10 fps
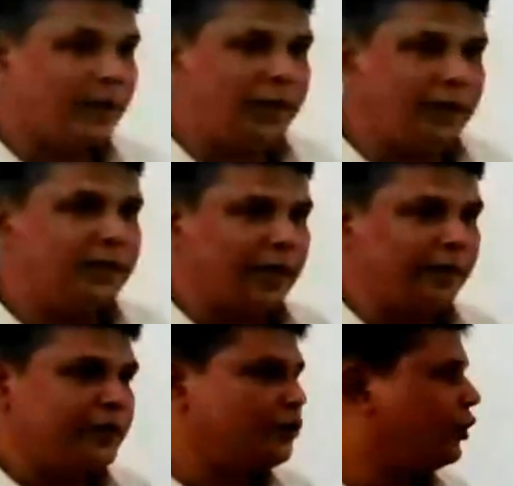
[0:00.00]
And then
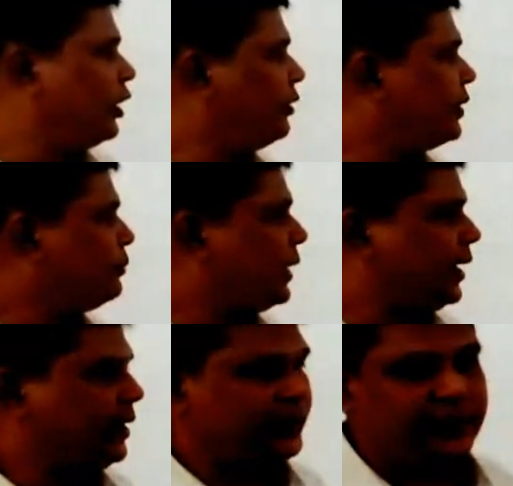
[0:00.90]
I was talking about the
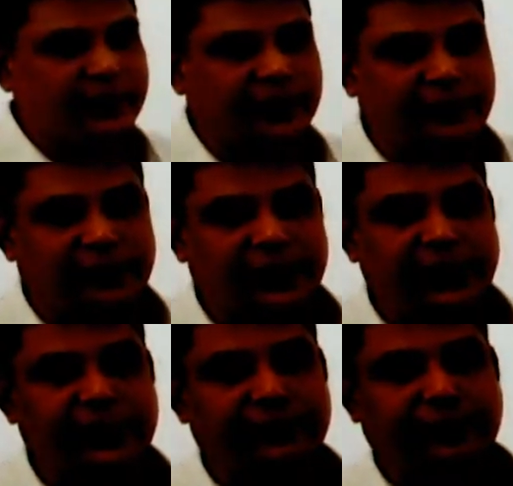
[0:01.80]
migration
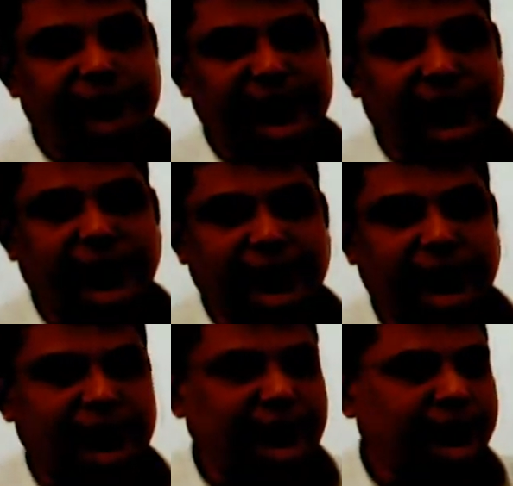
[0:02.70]
activity from Startup
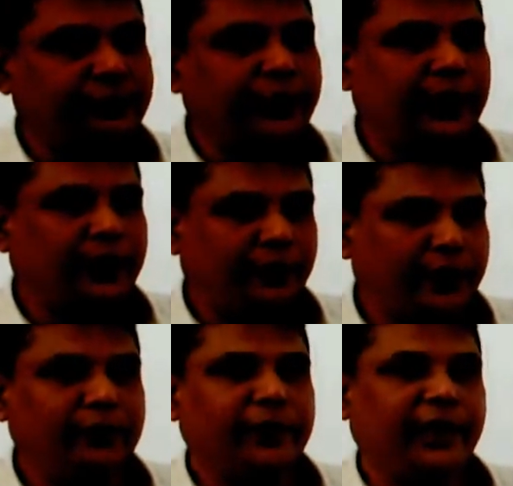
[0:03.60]
Trust. We are
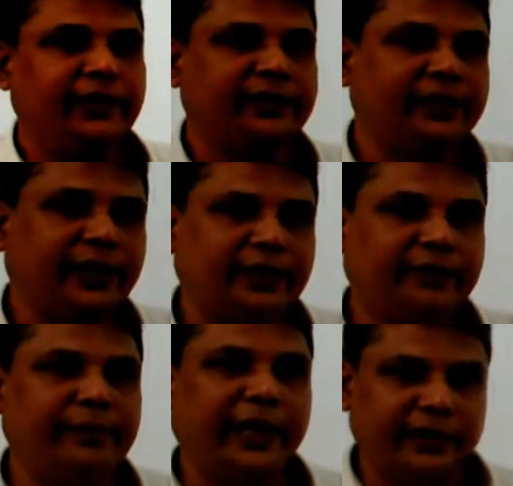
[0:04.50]
running the
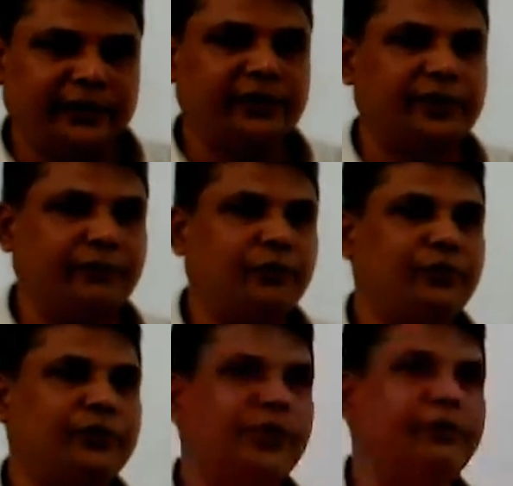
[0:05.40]
migration support
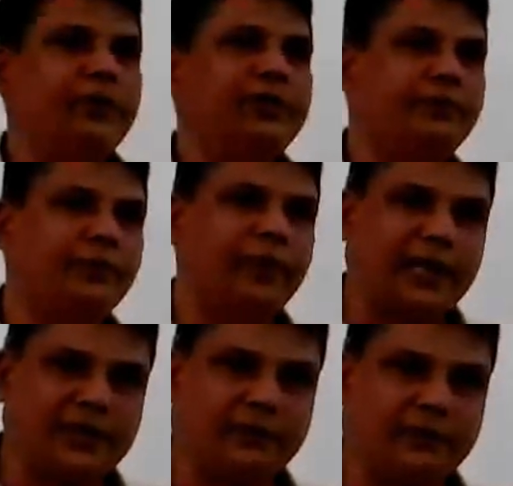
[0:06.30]
service from
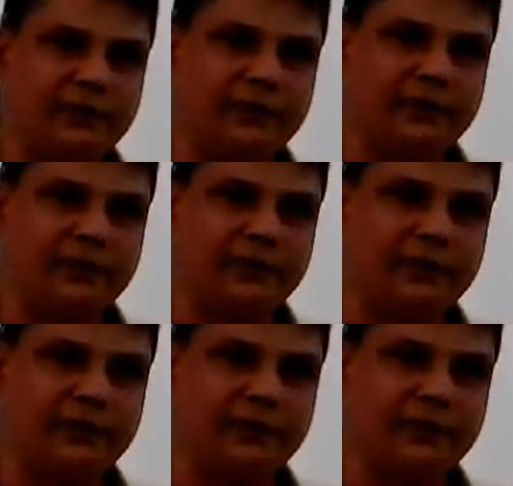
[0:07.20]
last 4 years.
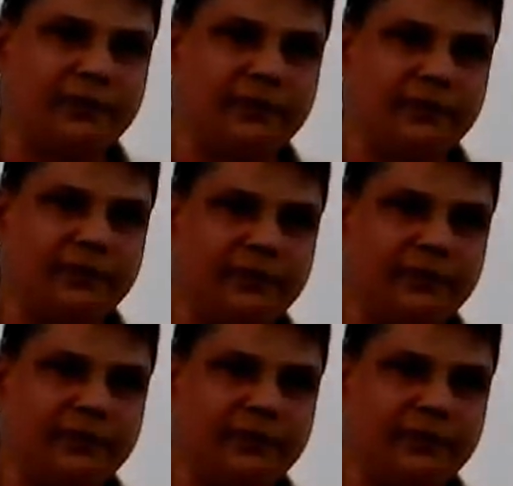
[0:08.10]
So that is